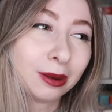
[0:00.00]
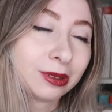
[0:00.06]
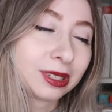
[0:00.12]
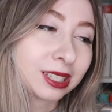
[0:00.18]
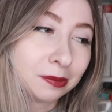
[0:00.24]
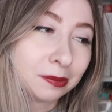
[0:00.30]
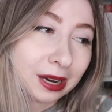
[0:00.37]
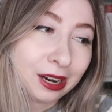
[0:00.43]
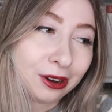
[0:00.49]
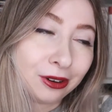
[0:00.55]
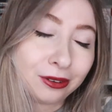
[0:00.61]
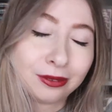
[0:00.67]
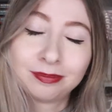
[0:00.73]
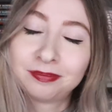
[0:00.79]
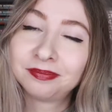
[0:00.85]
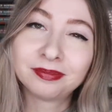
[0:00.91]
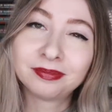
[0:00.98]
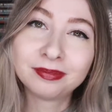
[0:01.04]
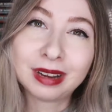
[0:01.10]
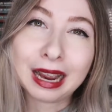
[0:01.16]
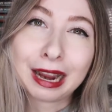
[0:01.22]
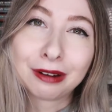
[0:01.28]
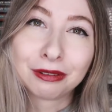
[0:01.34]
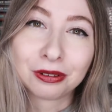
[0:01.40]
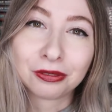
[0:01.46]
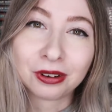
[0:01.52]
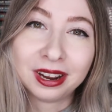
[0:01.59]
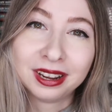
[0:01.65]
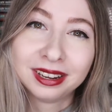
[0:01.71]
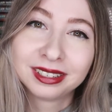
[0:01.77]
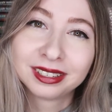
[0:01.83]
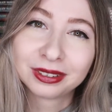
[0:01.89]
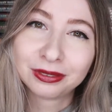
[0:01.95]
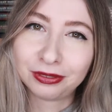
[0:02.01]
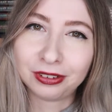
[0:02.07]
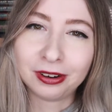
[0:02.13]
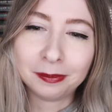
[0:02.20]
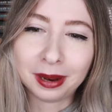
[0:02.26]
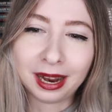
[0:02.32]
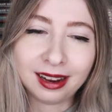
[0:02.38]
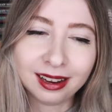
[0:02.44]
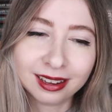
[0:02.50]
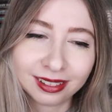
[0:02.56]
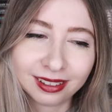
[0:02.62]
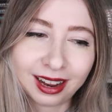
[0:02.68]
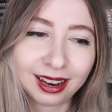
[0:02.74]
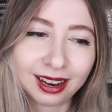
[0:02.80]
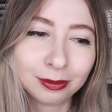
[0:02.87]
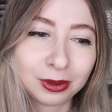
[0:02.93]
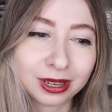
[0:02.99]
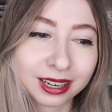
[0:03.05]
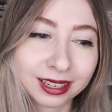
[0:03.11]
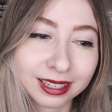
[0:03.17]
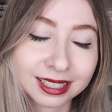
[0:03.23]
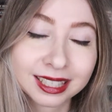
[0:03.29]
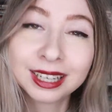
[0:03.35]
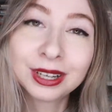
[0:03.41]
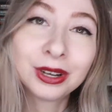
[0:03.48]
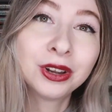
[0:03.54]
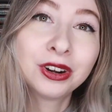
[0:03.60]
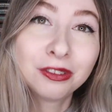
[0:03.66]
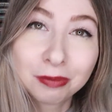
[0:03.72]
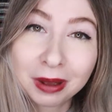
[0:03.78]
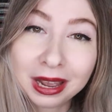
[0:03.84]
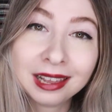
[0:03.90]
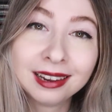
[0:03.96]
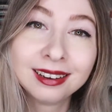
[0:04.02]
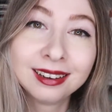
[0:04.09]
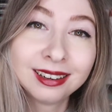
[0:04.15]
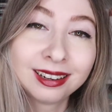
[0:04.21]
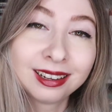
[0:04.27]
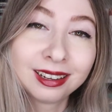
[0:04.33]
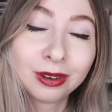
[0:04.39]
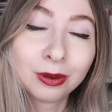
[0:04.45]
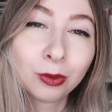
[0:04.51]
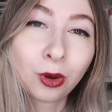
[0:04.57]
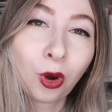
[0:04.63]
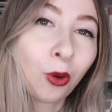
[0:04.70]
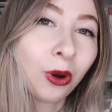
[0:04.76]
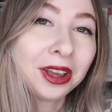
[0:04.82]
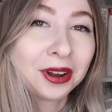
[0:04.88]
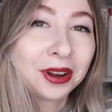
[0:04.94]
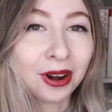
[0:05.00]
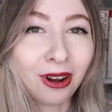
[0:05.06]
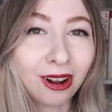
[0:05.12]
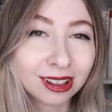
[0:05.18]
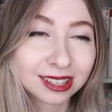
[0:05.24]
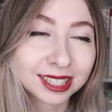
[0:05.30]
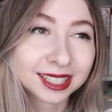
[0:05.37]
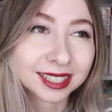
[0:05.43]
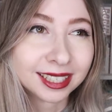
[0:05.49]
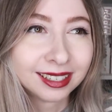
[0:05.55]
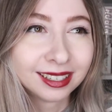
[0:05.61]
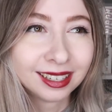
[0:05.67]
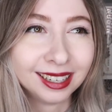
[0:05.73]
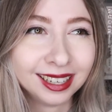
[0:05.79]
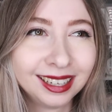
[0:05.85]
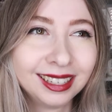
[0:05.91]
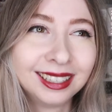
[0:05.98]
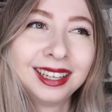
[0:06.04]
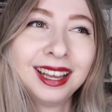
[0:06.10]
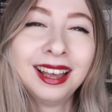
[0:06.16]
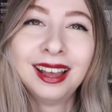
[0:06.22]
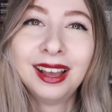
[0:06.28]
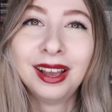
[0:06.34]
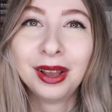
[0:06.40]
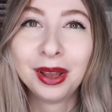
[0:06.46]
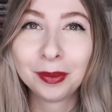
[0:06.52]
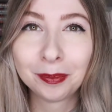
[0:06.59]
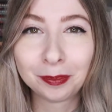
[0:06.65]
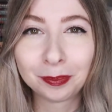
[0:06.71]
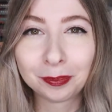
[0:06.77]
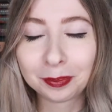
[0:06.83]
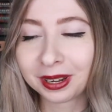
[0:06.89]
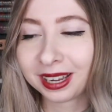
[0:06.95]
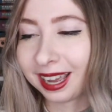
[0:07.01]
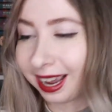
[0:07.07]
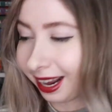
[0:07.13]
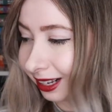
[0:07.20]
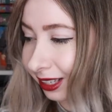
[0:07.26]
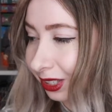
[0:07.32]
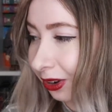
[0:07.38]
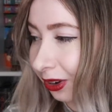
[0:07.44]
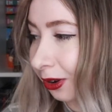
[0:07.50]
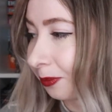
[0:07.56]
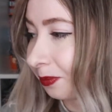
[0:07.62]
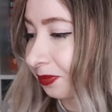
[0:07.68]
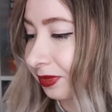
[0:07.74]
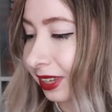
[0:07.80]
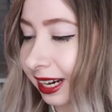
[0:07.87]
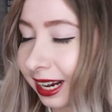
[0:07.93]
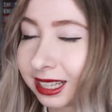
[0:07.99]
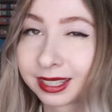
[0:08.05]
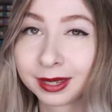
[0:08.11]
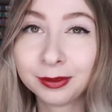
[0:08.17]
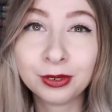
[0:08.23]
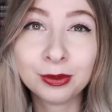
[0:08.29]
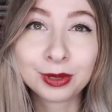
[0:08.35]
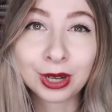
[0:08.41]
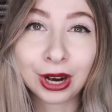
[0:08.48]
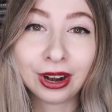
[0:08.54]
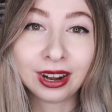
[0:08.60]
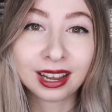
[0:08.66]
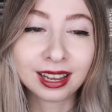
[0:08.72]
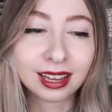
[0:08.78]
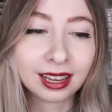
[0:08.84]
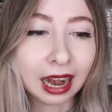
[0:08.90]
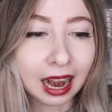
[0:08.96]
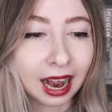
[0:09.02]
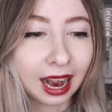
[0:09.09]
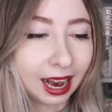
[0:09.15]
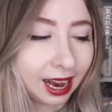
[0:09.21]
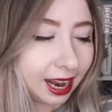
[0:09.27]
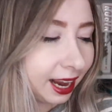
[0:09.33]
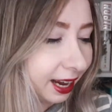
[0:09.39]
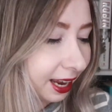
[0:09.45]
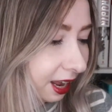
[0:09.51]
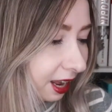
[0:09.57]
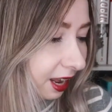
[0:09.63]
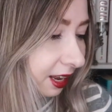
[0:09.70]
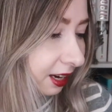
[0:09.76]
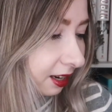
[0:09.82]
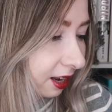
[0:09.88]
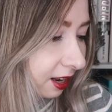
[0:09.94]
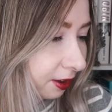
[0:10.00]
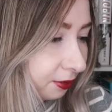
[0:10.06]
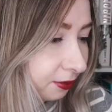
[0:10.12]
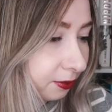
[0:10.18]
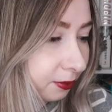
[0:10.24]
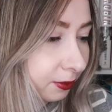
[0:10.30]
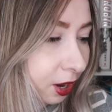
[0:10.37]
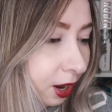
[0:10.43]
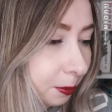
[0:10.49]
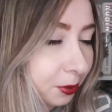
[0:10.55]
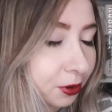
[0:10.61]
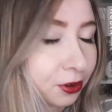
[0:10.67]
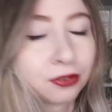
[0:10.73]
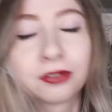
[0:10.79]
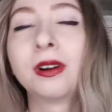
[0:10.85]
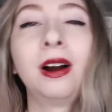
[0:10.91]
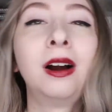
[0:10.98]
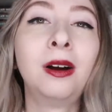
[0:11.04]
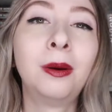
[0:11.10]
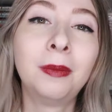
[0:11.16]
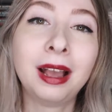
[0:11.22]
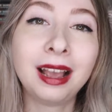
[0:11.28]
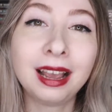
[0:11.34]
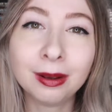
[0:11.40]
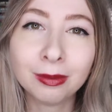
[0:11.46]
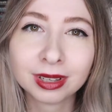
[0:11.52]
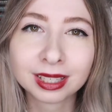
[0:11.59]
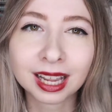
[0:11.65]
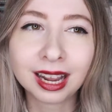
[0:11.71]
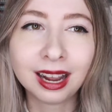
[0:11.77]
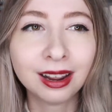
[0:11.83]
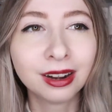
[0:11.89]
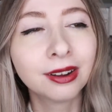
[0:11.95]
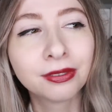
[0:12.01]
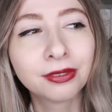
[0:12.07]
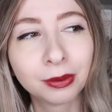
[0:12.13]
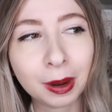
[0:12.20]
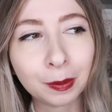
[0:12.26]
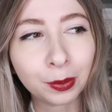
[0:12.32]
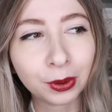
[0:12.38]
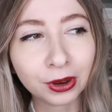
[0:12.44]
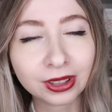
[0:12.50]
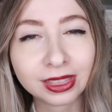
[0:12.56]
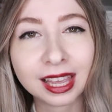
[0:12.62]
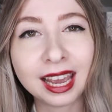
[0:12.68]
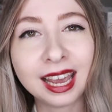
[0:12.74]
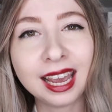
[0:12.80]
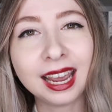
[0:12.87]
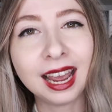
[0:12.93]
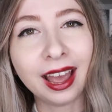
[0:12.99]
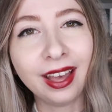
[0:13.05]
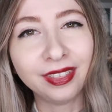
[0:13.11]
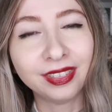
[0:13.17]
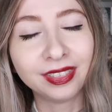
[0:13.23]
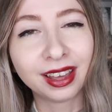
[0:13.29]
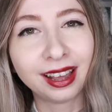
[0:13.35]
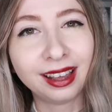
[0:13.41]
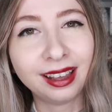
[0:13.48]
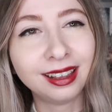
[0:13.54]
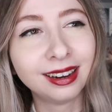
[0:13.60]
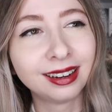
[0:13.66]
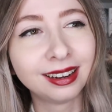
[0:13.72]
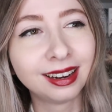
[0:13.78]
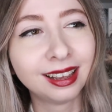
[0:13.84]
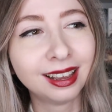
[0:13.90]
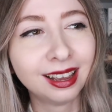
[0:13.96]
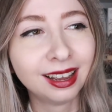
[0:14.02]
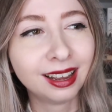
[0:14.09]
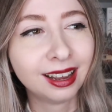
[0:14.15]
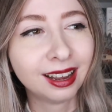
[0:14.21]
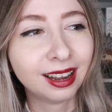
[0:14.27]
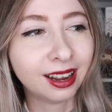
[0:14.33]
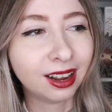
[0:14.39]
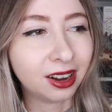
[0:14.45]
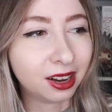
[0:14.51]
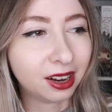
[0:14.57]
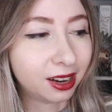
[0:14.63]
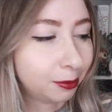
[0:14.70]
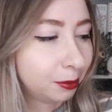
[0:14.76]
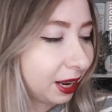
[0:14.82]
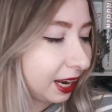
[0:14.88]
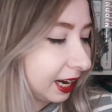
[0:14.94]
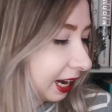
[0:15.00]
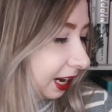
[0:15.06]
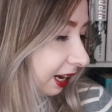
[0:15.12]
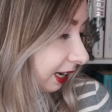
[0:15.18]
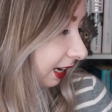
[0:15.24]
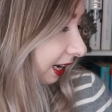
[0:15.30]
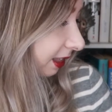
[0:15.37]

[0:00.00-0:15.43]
Somehow I refrained from buying a lot because it could have been quite costly. But yeah, so I got some from Target. I got a couple from Amazon for my birthday, and then I got,